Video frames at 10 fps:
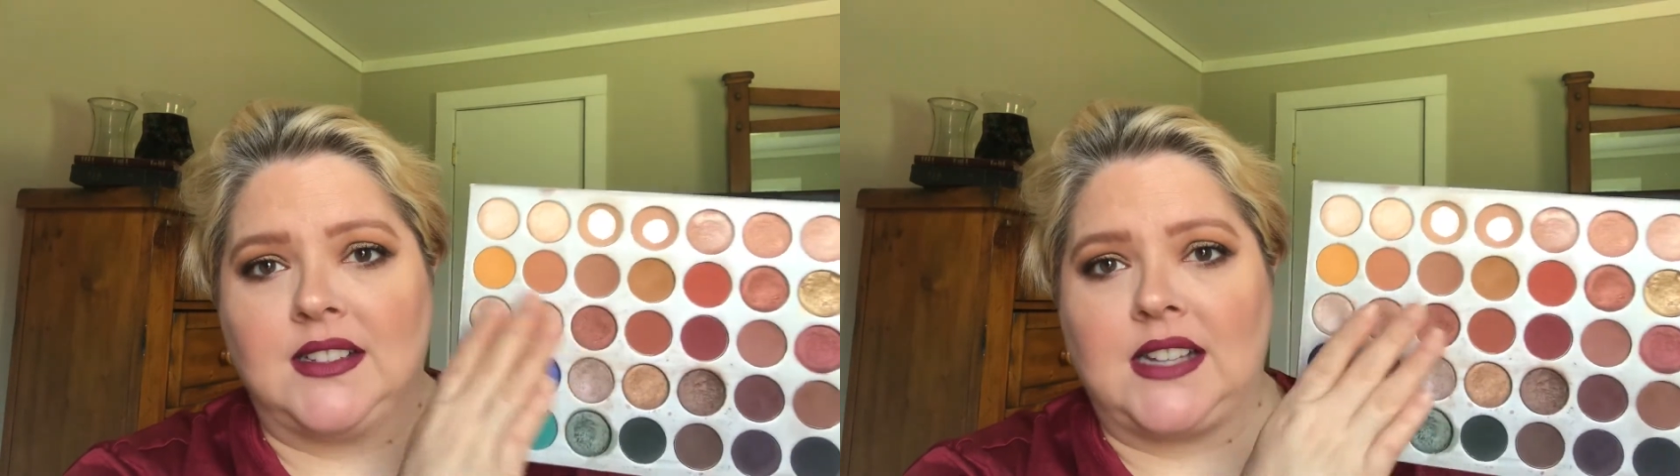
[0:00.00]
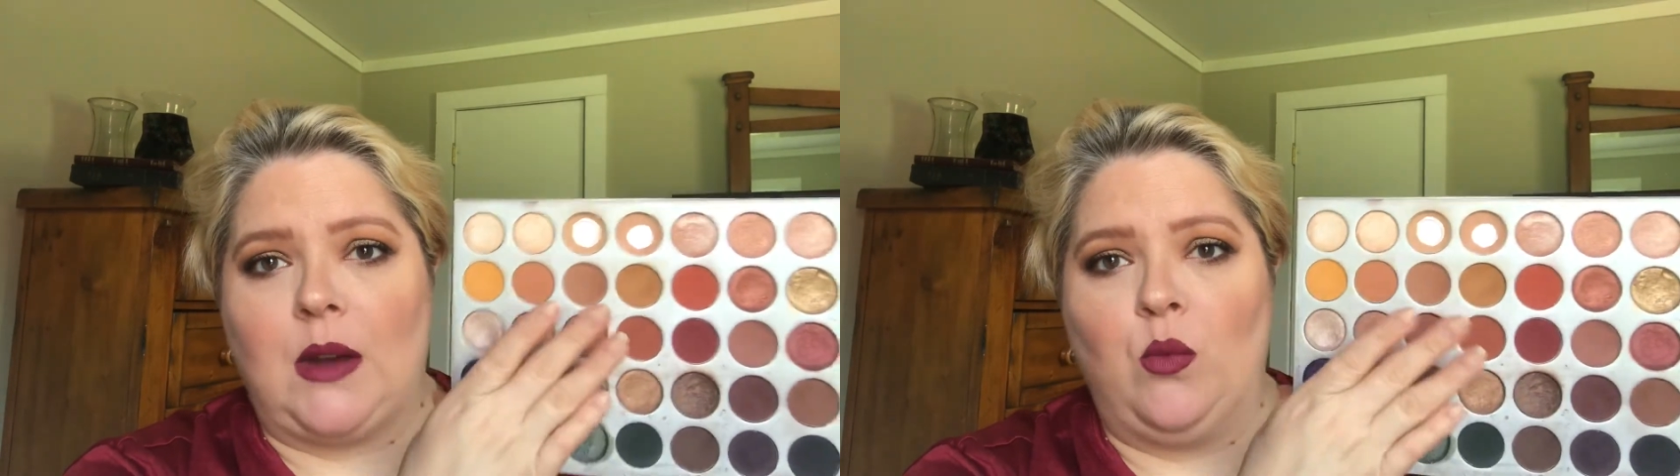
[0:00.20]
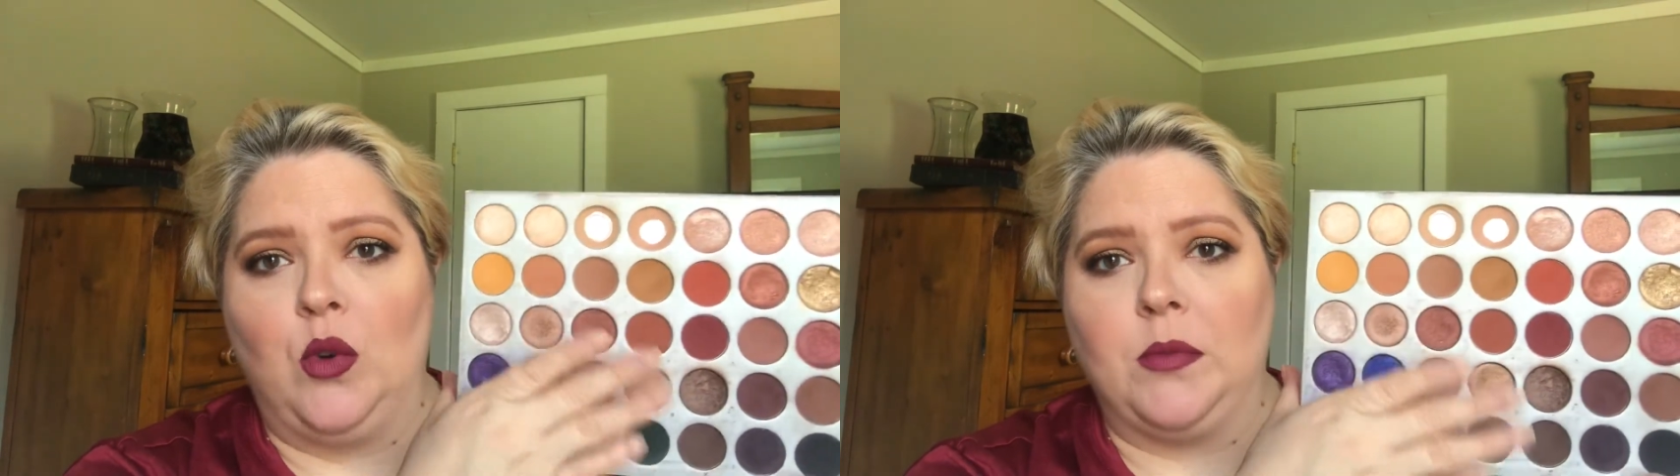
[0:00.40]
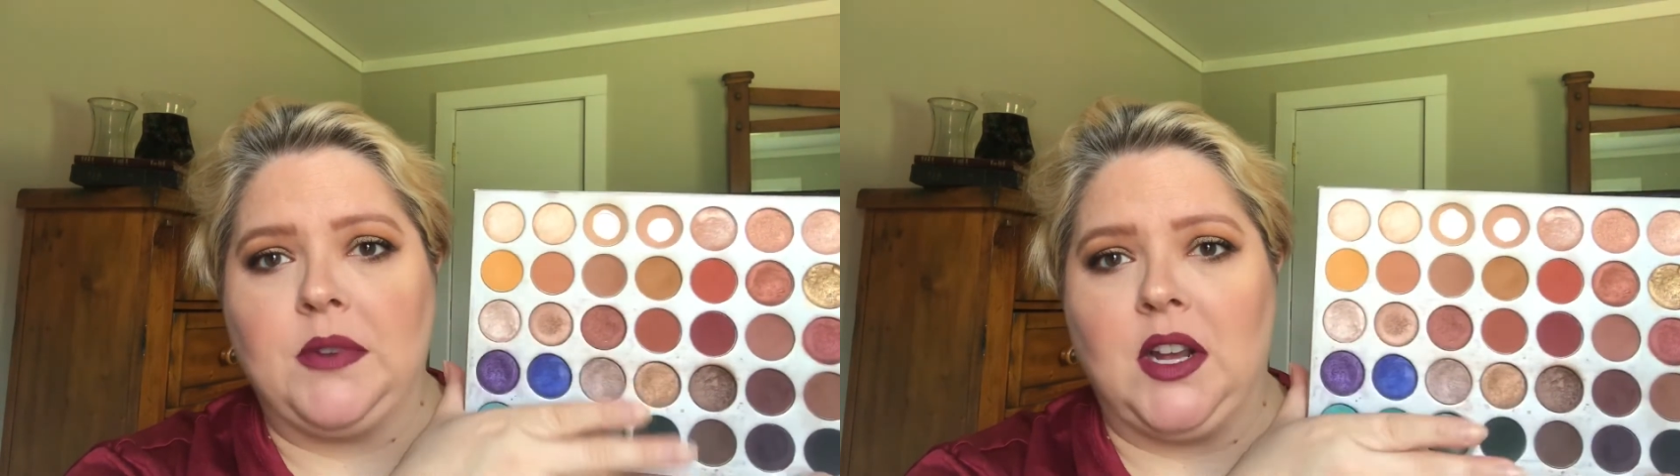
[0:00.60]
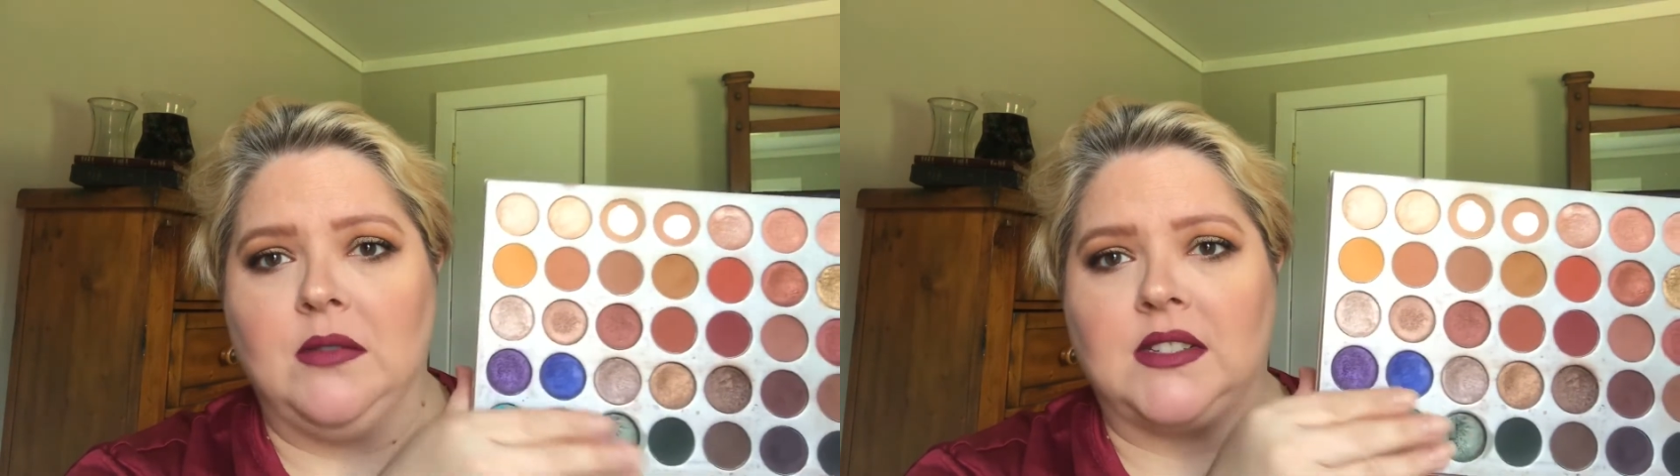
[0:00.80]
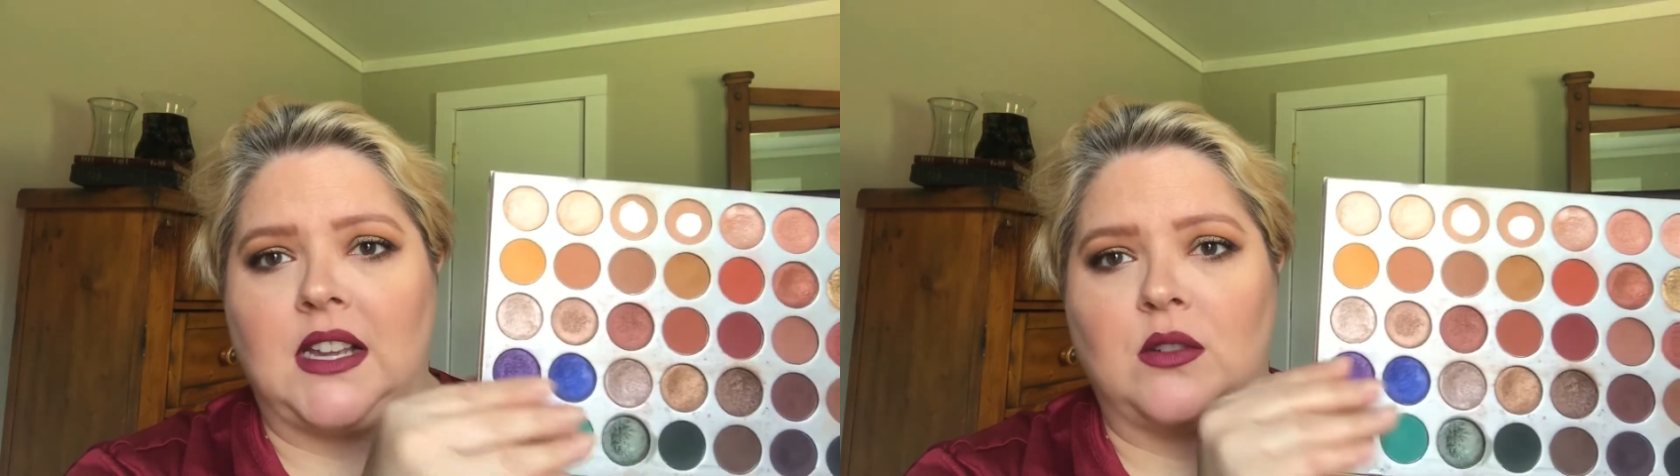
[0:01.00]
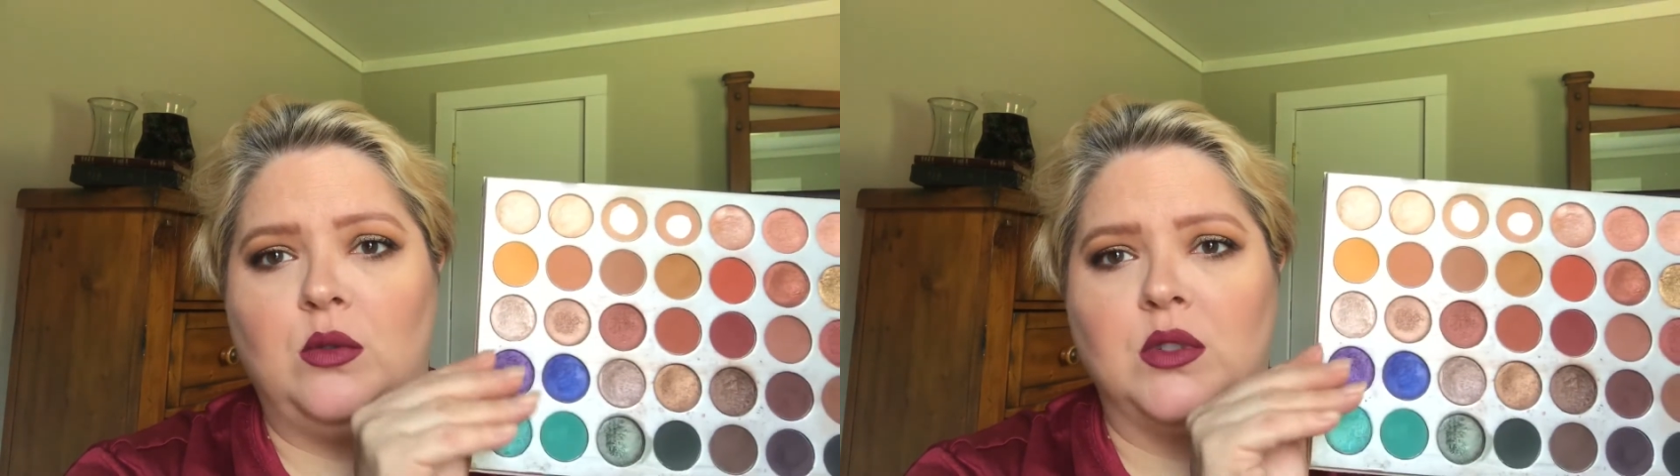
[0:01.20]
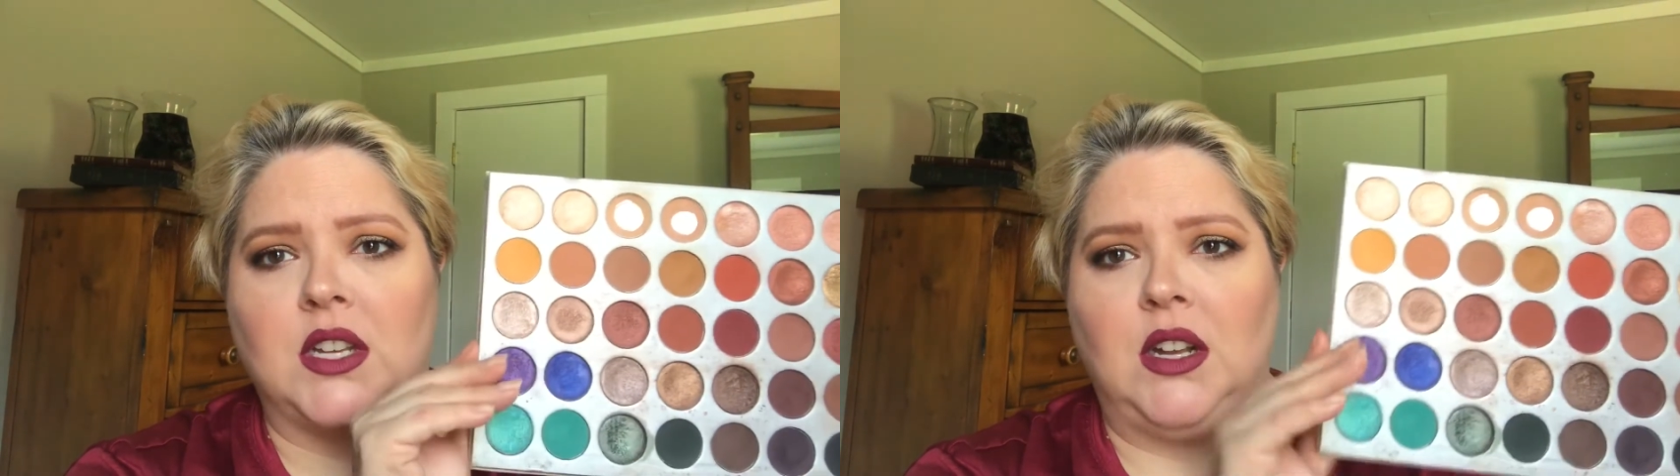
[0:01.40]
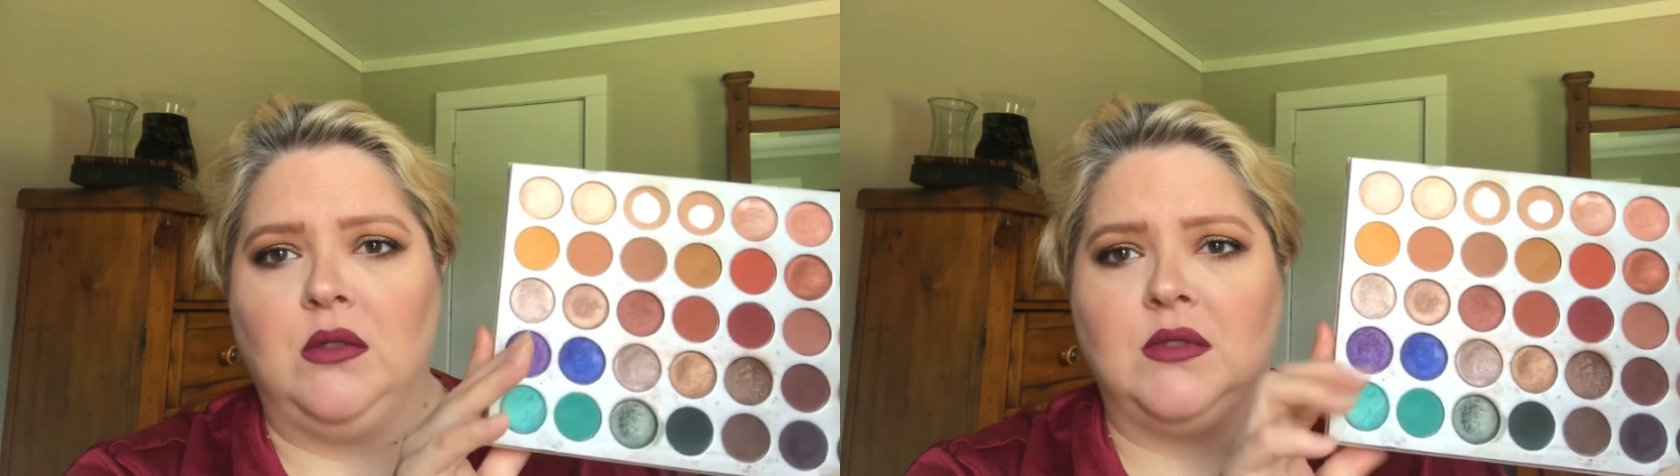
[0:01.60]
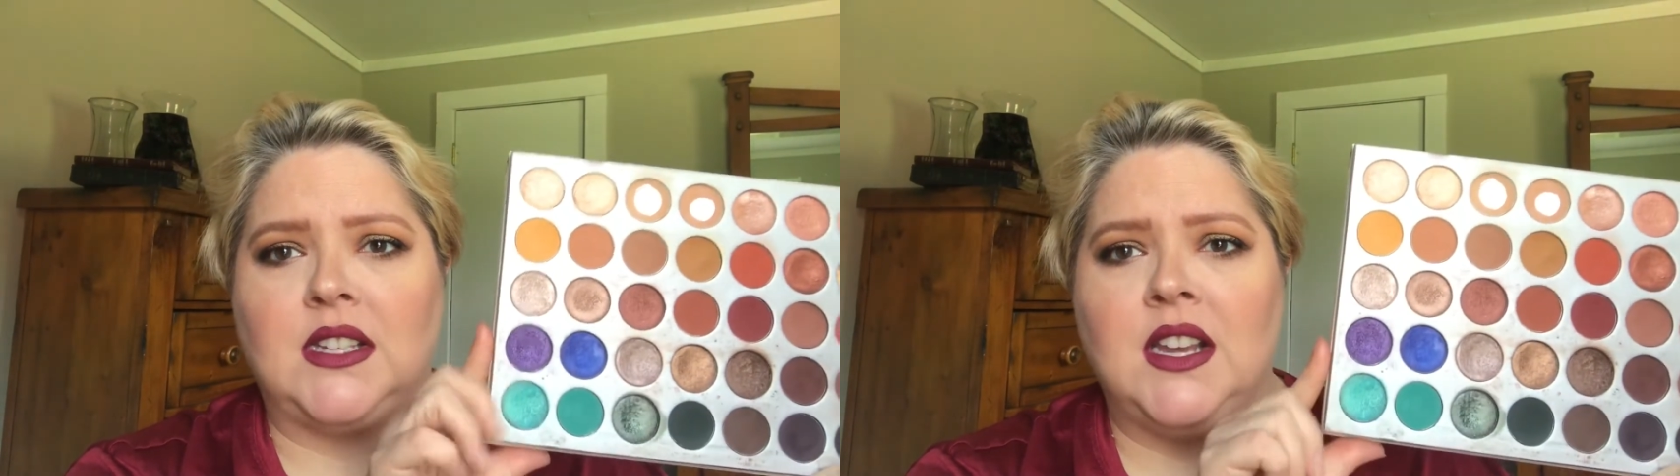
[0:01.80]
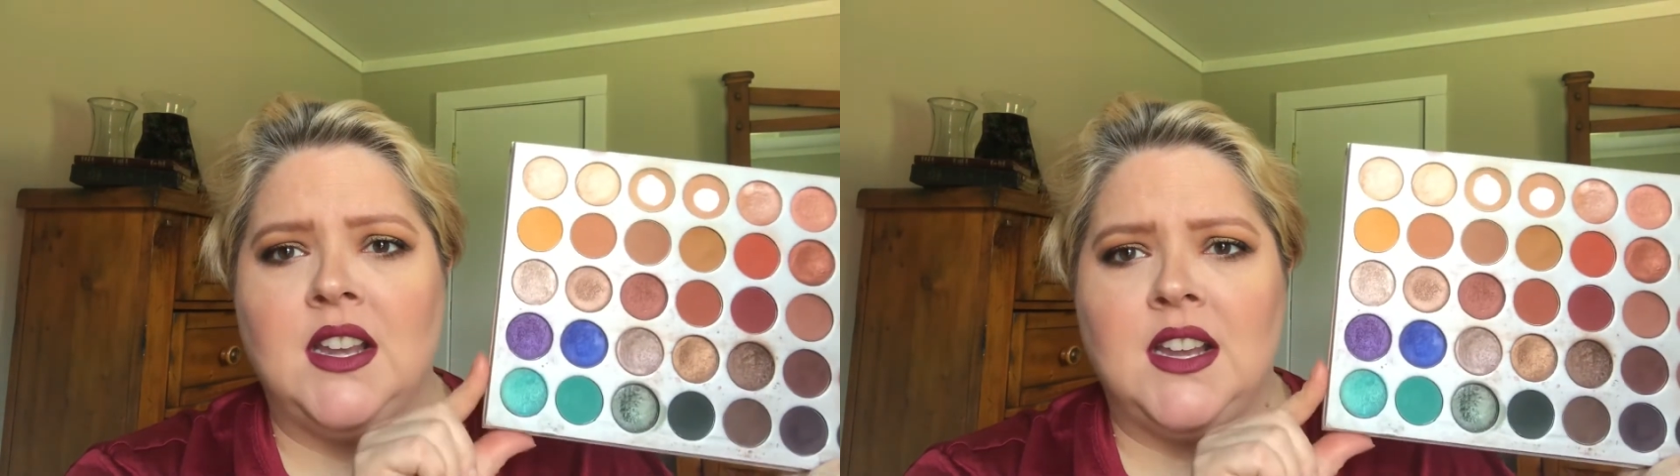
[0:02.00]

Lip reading: It's got warm tones, it's got cool tones,